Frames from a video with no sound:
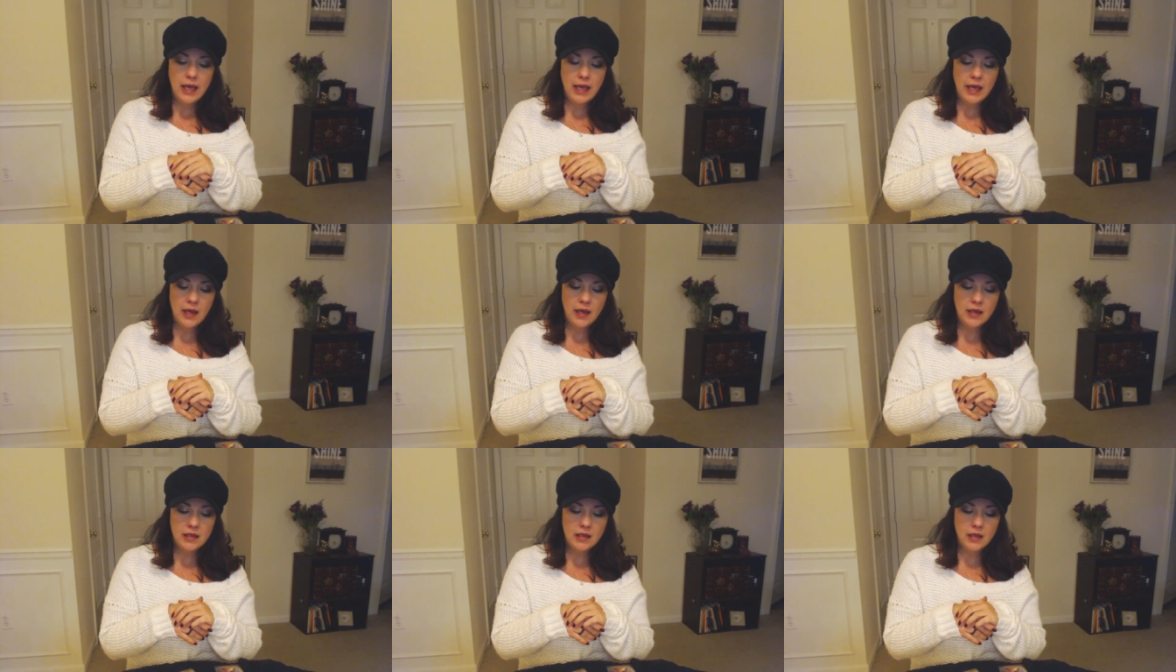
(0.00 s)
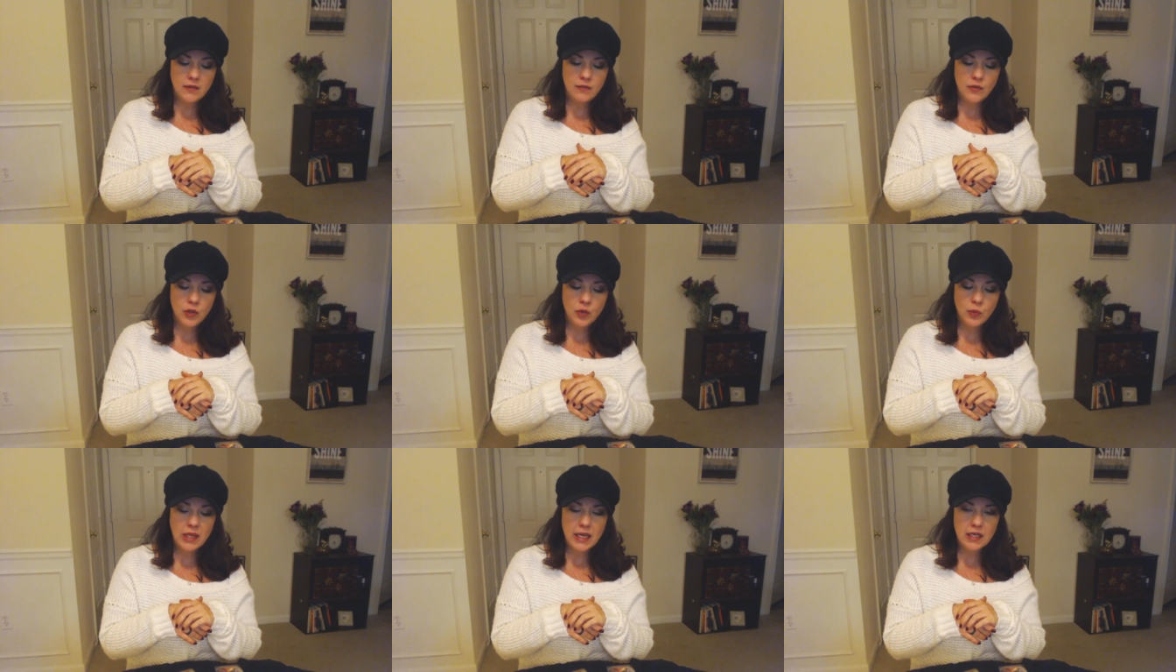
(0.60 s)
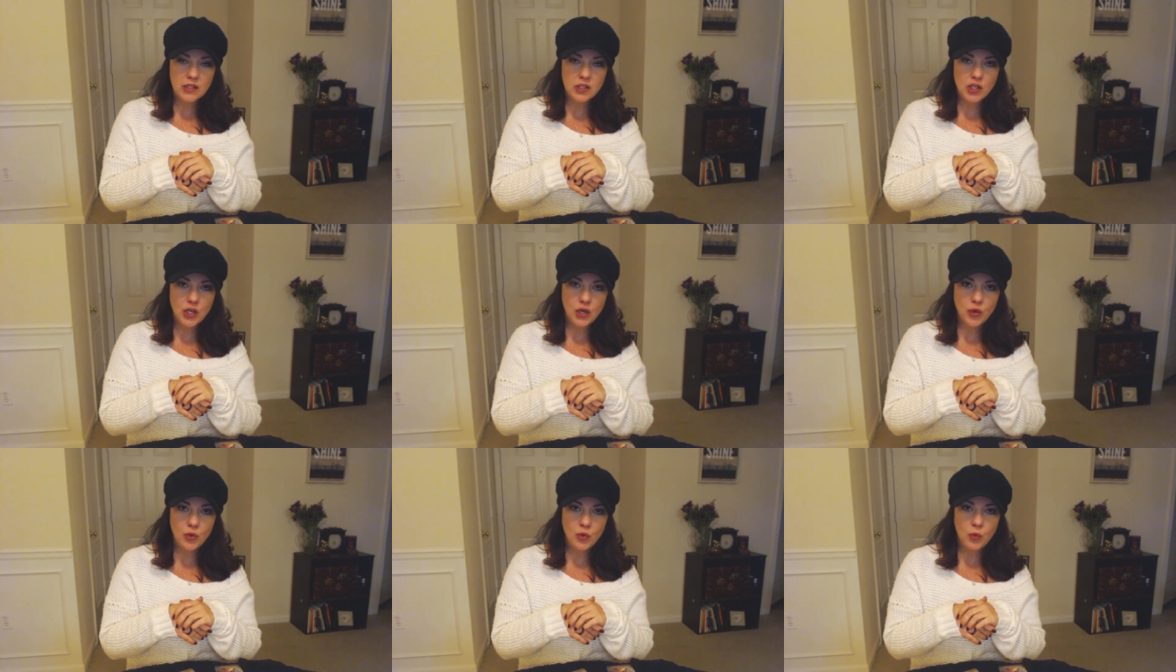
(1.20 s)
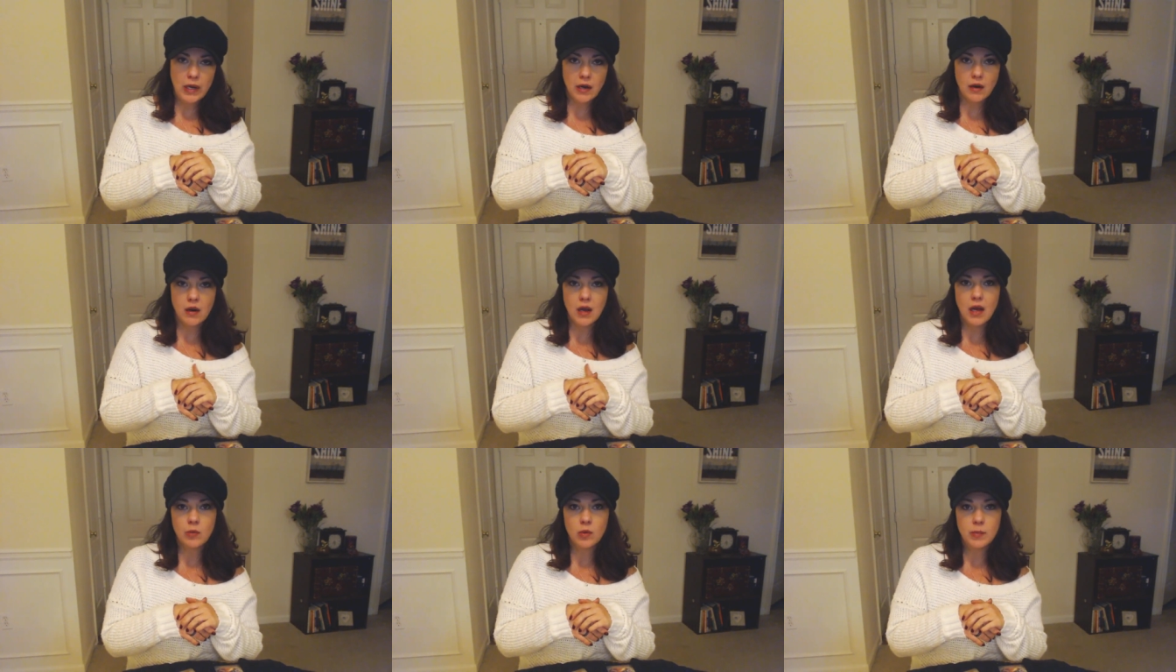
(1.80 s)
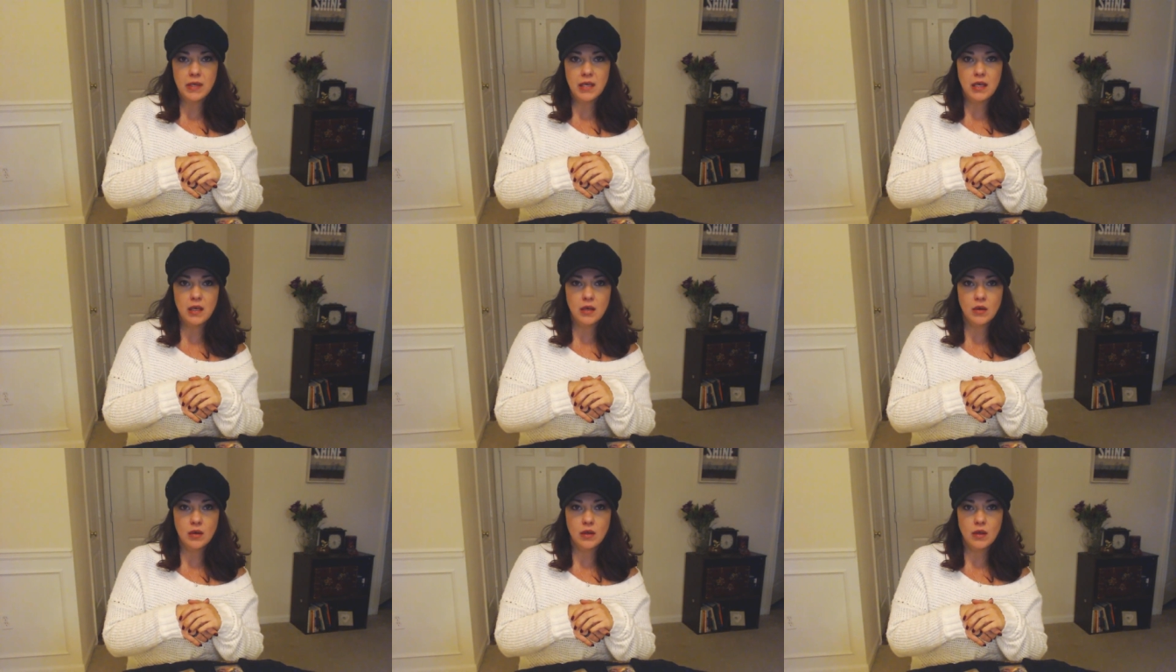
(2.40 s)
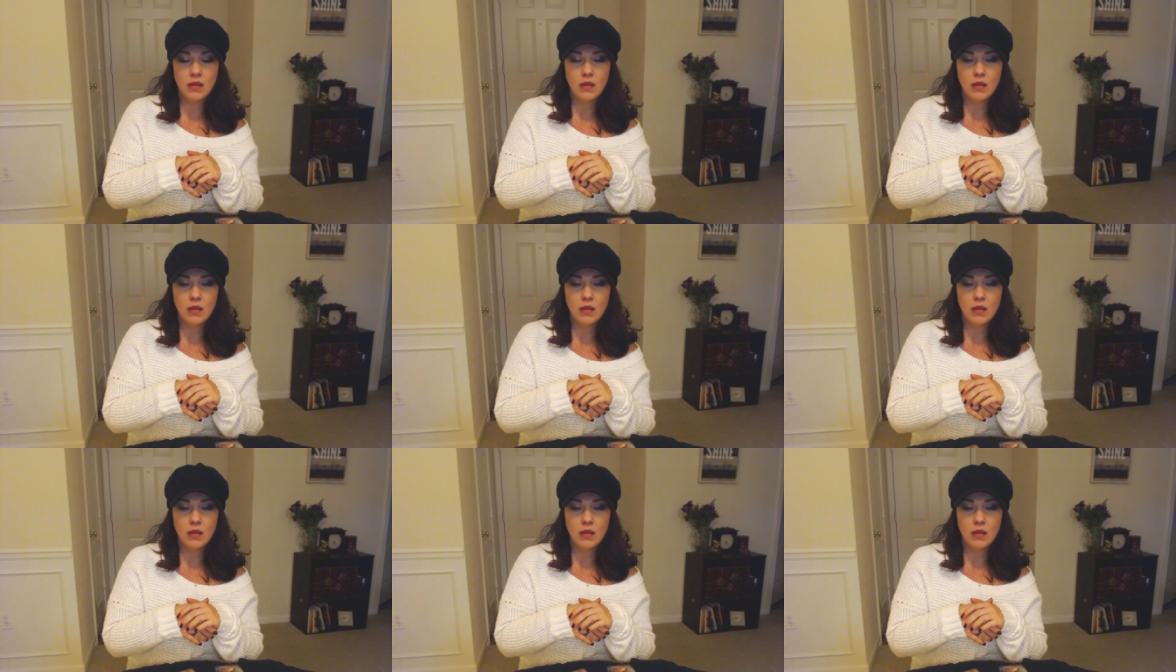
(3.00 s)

And if you would like to know where I will be